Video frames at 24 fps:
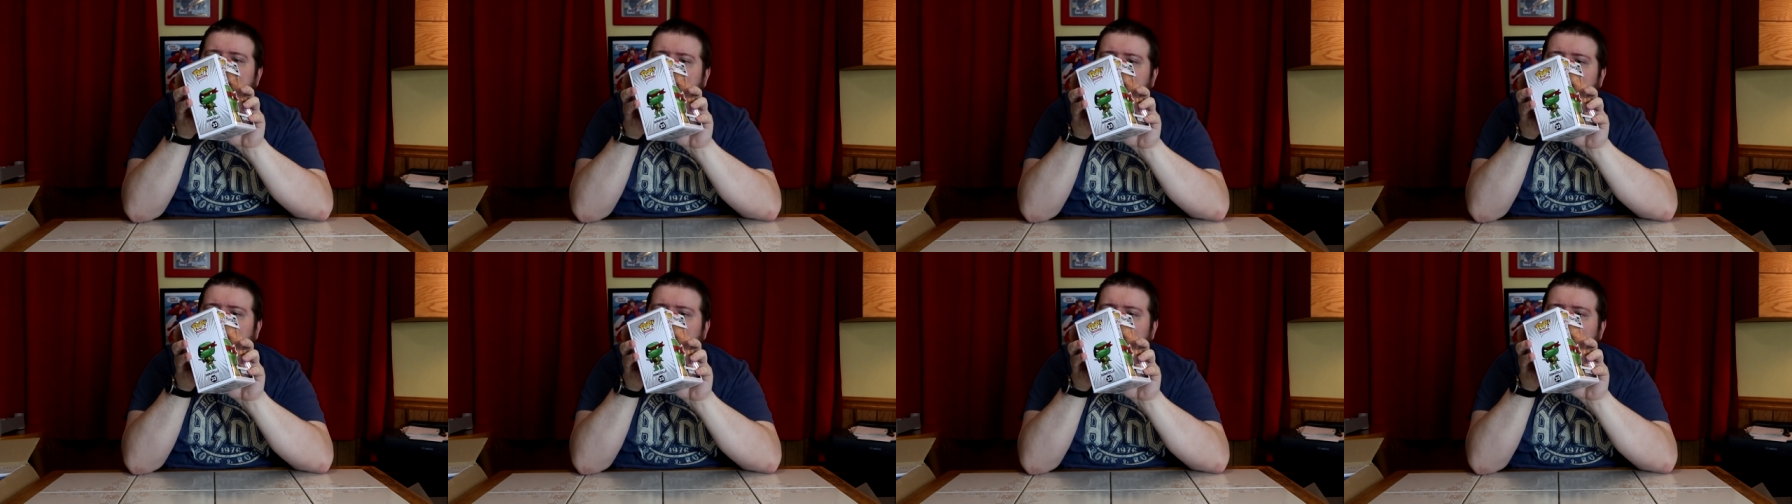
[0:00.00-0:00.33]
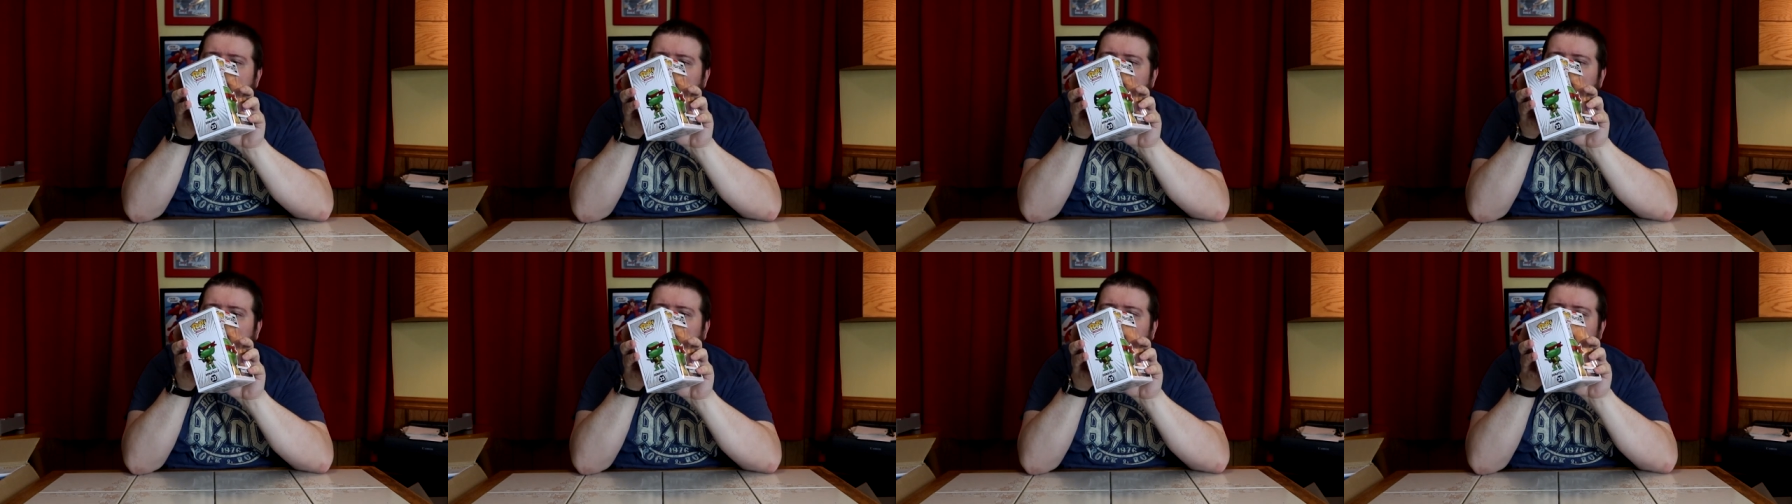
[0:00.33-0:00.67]

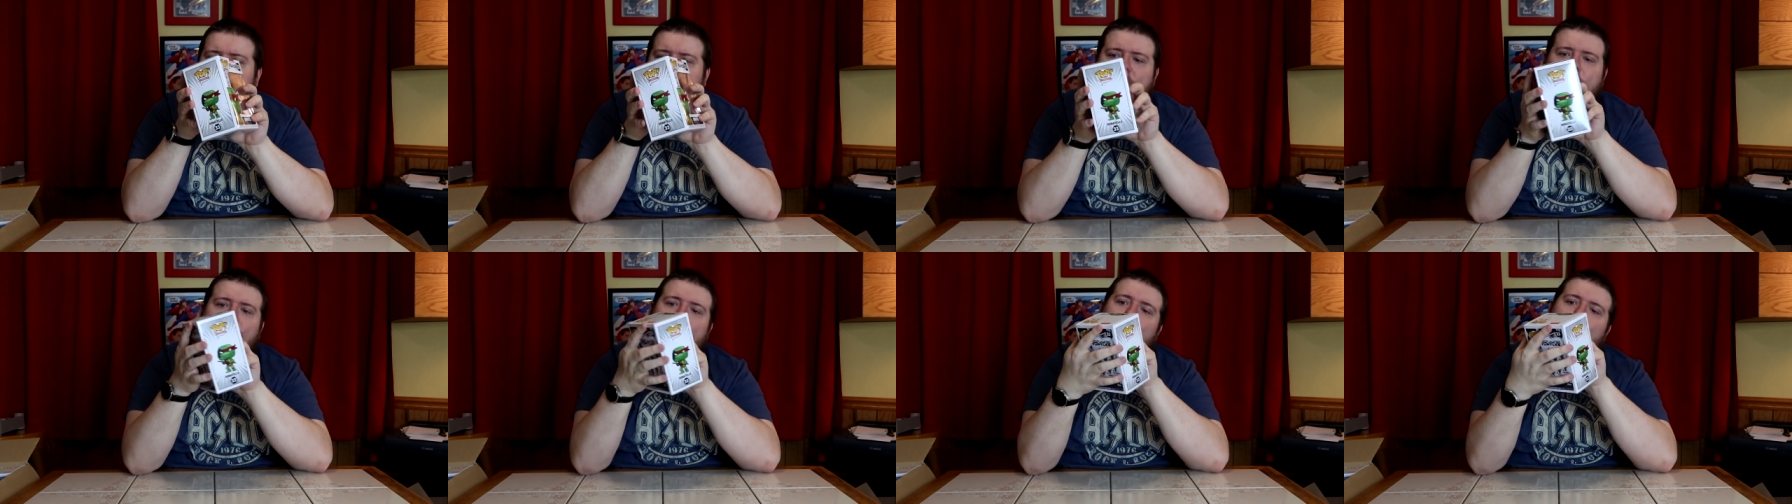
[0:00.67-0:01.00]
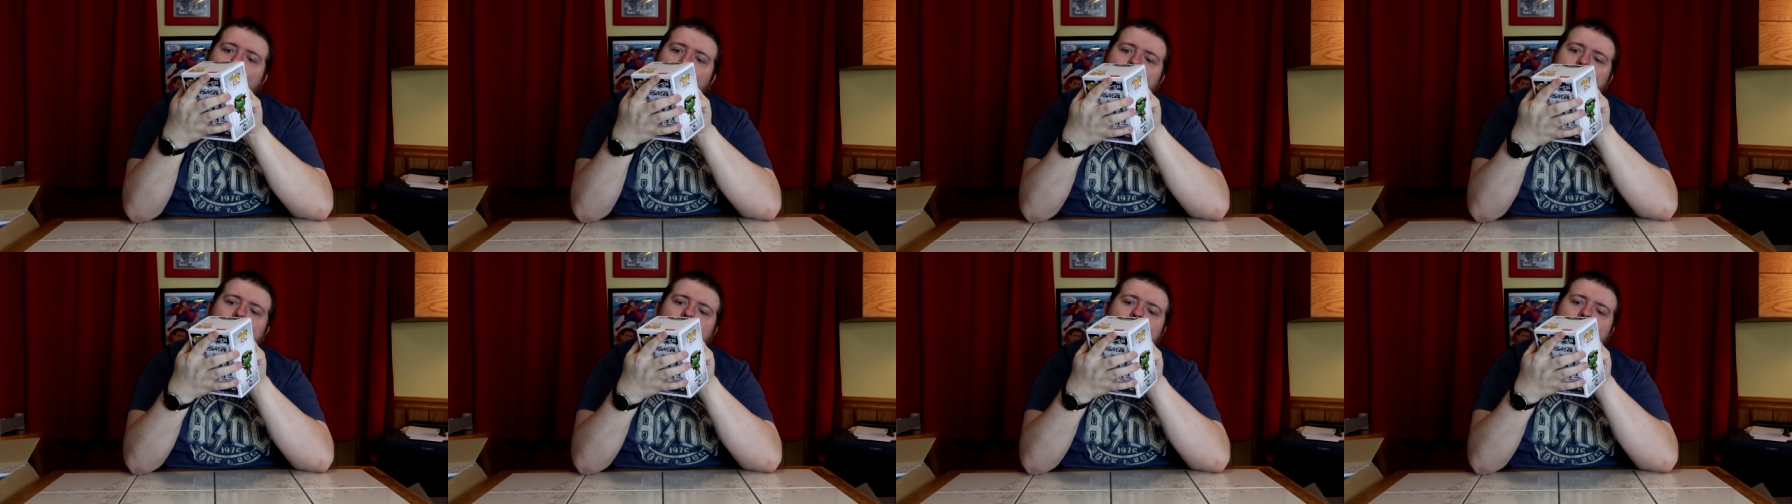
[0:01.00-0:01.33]
very minor
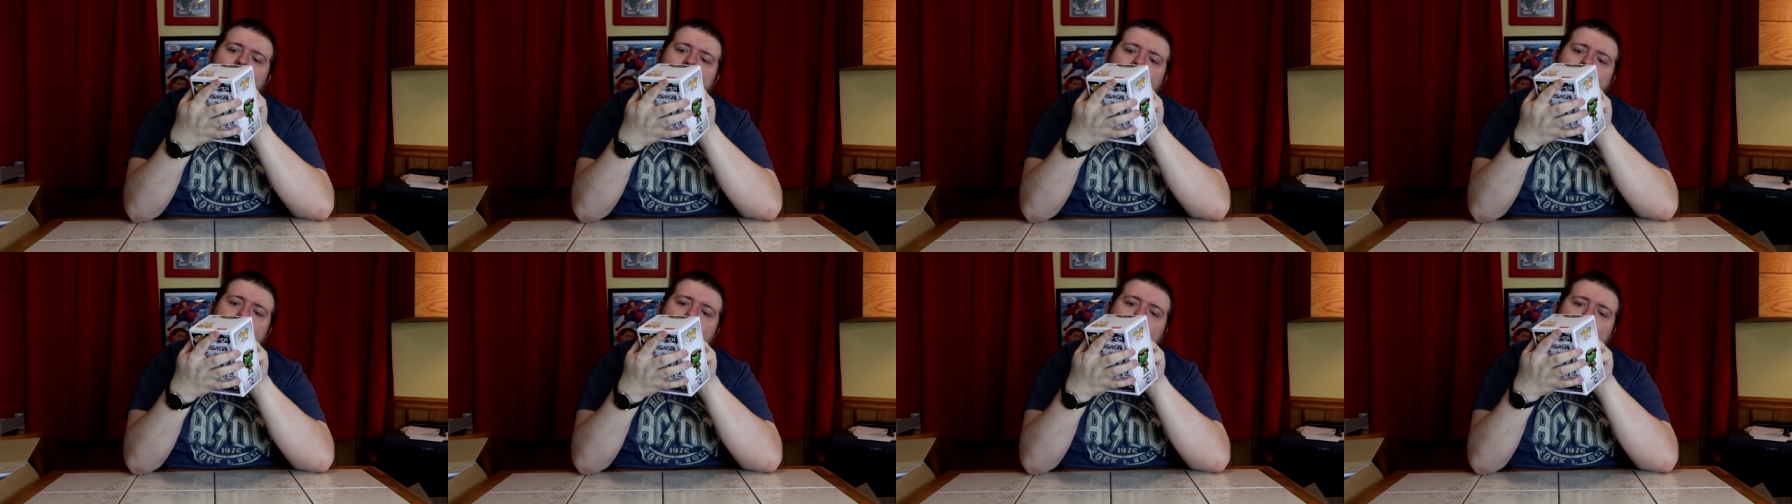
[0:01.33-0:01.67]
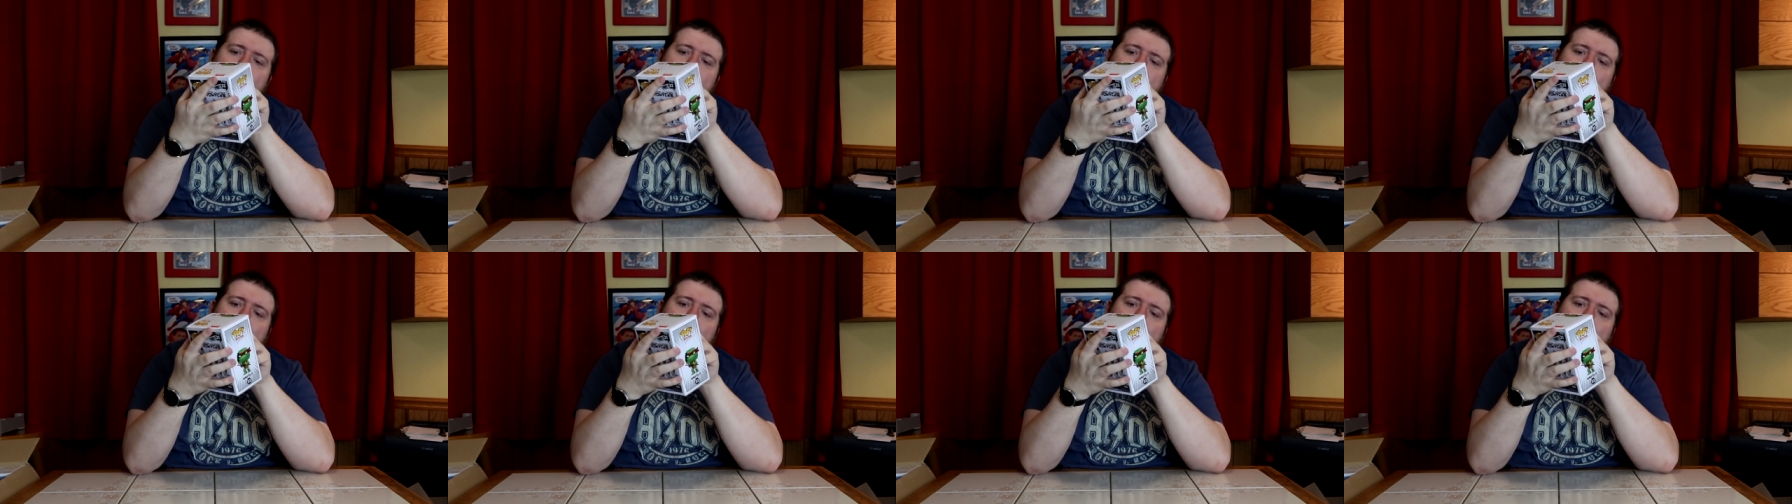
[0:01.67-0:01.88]
cornering